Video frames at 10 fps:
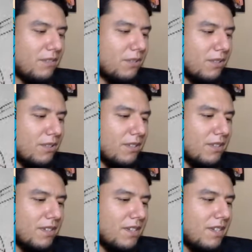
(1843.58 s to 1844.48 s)
and forth
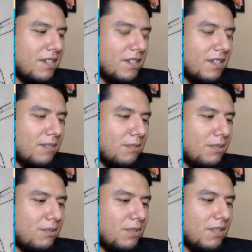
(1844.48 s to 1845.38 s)

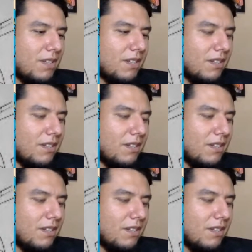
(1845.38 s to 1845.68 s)
between like